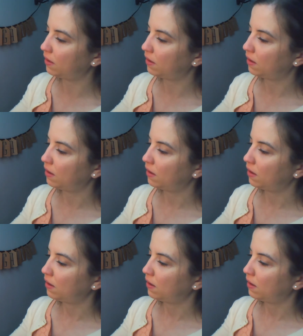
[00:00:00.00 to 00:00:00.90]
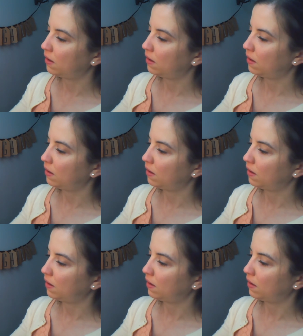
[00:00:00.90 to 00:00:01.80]

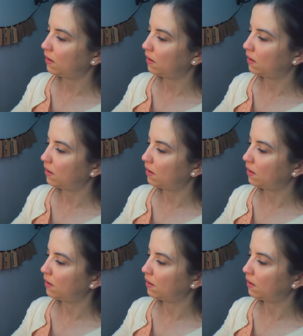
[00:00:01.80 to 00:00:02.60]
Nothing is said.